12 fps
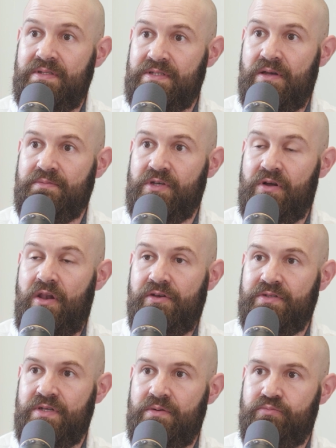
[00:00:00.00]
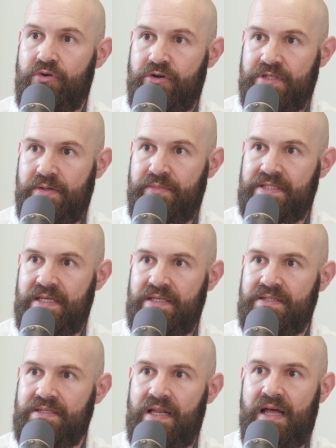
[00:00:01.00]
in terms of closer
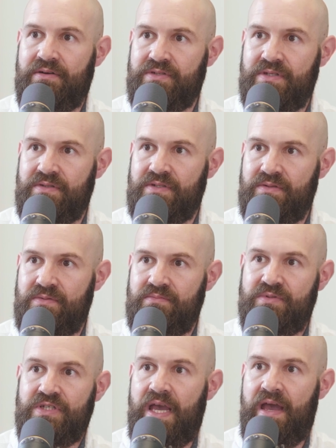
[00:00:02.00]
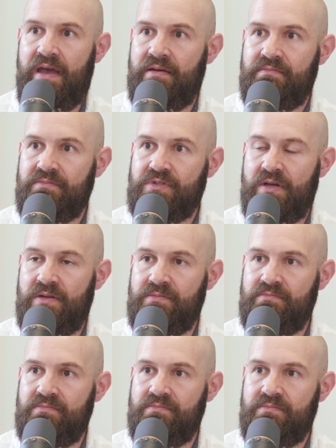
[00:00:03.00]
proximities allows you to share
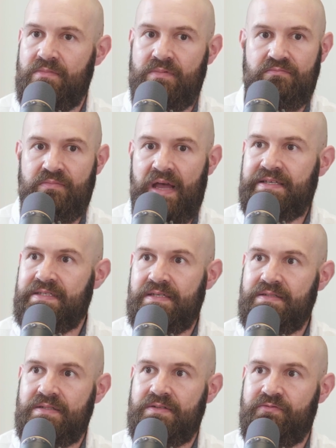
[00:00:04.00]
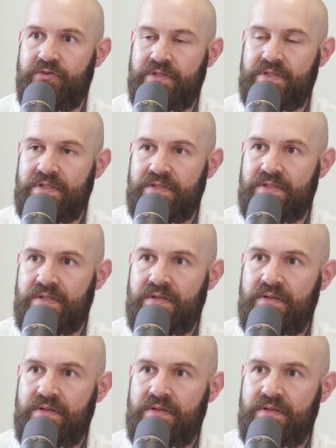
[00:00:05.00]
certain assets, for instance?